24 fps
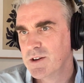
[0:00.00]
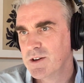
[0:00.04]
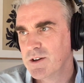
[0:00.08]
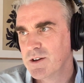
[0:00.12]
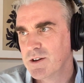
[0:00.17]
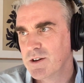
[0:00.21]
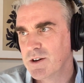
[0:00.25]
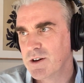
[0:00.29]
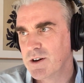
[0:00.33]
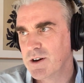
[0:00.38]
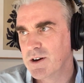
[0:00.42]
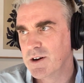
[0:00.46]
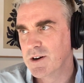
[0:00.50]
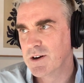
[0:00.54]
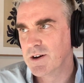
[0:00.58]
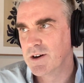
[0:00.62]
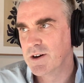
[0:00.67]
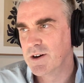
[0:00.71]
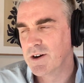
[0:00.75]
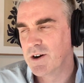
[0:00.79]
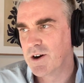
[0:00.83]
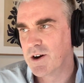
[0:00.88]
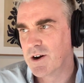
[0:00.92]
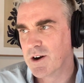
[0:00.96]
uh,
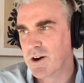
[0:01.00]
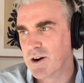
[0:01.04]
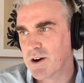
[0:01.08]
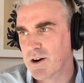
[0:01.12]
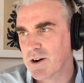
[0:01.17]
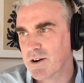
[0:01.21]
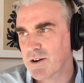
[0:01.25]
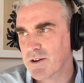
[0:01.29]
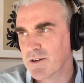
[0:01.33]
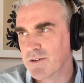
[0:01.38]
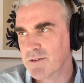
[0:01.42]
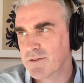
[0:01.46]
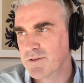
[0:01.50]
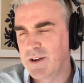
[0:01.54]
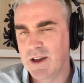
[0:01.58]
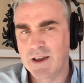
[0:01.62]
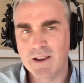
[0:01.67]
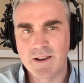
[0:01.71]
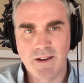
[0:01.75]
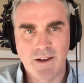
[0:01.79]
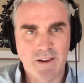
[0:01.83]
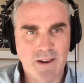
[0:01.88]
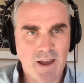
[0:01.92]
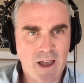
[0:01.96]
our
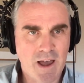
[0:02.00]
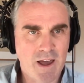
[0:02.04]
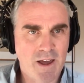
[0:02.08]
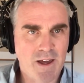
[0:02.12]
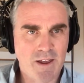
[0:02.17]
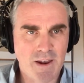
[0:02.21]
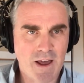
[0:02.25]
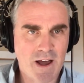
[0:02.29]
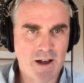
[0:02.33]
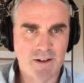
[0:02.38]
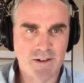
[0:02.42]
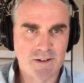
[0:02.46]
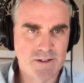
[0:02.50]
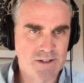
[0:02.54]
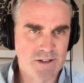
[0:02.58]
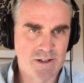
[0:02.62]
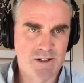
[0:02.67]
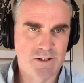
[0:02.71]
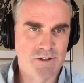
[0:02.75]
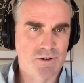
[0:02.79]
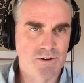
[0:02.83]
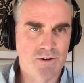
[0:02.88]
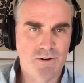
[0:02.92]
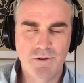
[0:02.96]
data an
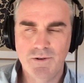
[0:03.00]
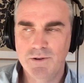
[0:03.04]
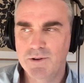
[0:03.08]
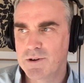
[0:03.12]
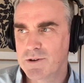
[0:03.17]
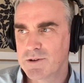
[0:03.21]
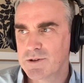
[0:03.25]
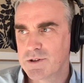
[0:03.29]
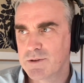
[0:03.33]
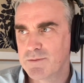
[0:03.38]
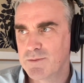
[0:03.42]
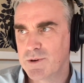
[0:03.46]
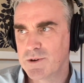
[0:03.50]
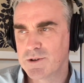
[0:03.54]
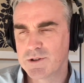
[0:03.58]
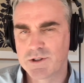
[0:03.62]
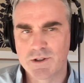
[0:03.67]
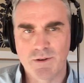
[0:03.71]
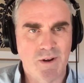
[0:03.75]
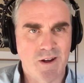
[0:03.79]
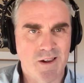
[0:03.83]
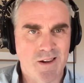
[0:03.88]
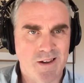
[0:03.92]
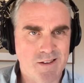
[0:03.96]
analysis, or who knows the most
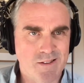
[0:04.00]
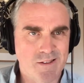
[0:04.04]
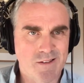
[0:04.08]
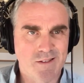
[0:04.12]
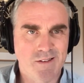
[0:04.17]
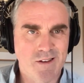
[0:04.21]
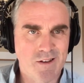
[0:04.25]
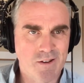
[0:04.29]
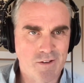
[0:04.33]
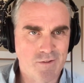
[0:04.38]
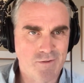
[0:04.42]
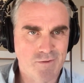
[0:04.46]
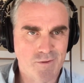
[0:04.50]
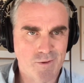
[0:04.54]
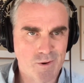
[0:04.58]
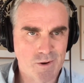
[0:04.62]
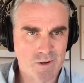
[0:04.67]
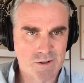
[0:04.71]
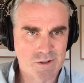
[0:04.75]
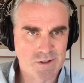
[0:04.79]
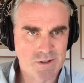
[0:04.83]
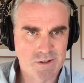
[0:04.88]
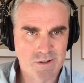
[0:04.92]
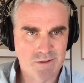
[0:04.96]
about like the
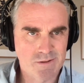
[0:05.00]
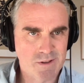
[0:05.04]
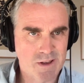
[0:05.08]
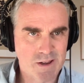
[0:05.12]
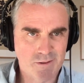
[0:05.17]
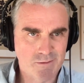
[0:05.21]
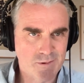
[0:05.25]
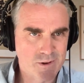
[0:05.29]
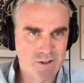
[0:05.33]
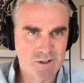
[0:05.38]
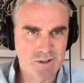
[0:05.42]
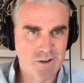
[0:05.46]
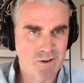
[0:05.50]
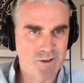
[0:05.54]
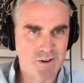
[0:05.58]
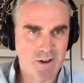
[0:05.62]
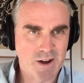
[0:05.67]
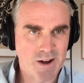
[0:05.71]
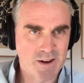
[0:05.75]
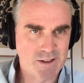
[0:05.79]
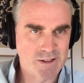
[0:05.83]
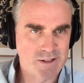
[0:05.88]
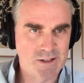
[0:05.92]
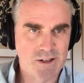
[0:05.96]
Salesforce, like what's going on
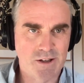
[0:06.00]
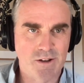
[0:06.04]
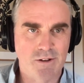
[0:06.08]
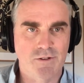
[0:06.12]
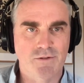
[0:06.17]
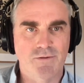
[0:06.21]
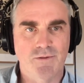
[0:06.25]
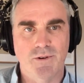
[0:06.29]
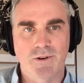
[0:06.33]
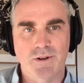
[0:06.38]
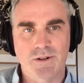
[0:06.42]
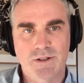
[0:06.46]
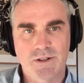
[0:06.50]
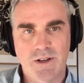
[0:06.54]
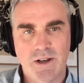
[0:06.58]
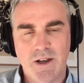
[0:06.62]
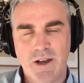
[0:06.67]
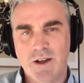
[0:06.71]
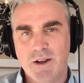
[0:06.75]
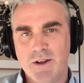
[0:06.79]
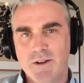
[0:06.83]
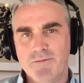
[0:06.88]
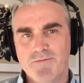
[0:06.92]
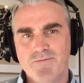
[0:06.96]
in Salesforce
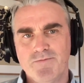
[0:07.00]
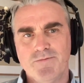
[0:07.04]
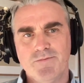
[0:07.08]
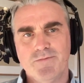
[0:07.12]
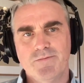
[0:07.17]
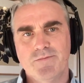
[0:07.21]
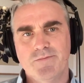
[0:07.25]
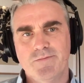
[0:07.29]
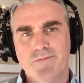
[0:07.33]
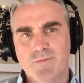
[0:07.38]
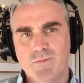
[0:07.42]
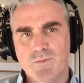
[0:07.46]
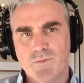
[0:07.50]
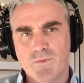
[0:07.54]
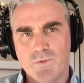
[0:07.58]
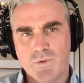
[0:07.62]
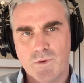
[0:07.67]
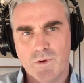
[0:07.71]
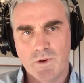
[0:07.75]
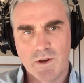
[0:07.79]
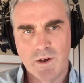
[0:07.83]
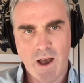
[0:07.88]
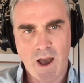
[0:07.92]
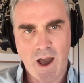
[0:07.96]

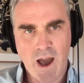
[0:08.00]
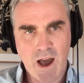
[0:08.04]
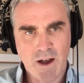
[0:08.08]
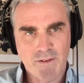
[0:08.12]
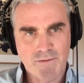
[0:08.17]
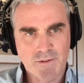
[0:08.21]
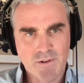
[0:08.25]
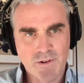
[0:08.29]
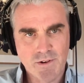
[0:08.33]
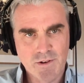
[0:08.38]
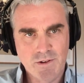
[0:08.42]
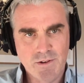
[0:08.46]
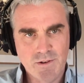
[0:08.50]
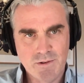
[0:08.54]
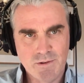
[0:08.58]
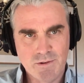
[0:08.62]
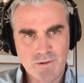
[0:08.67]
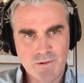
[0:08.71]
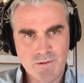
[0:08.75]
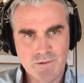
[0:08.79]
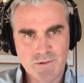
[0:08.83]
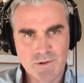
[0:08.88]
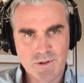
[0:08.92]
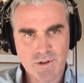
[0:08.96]
after
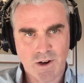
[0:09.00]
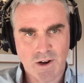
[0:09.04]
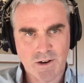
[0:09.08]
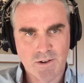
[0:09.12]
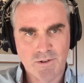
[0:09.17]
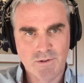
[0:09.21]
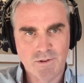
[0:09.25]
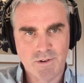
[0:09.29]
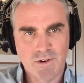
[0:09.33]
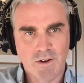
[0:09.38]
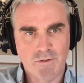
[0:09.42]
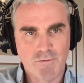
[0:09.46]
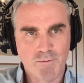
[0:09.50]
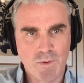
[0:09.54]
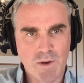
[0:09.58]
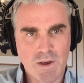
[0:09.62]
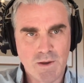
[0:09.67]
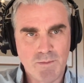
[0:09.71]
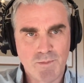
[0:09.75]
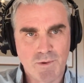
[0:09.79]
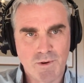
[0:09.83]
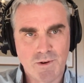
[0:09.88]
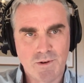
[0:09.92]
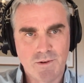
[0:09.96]
you talk to enough
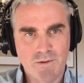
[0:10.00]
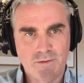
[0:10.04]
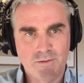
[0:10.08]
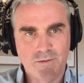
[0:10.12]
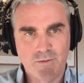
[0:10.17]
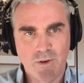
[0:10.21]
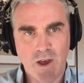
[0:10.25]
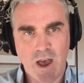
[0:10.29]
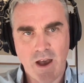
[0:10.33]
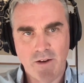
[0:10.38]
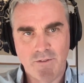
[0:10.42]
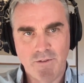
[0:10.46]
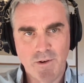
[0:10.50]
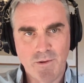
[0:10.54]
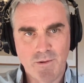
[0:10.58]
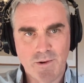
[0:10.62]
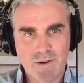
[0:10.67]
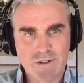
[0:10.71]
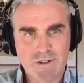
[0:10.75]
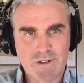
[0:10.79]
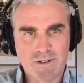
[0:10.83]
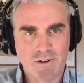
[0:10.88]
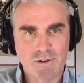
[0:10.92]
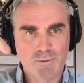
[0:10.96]
people, everyone
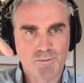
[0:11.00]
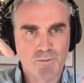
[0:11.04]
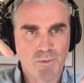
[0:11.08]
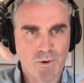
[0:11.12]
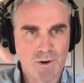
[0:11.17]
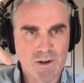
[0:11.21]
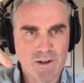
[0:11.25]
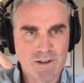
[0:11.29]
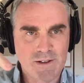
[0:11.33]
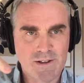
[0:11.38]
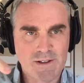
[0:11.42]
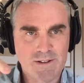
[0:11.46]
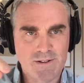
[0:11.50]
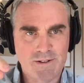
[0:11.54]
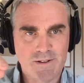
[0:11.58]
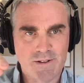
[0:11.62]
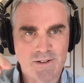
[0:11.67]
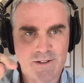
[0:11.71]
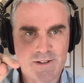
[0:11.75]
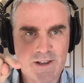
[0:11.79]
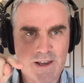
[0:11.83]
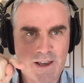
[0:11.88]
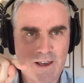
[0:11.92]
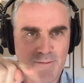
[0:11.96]
starts pointing to the
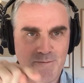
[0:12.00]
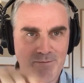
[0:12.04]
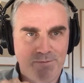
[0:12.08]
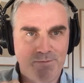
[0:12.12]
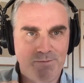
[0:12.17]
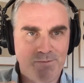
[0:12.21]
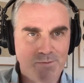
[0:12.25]
same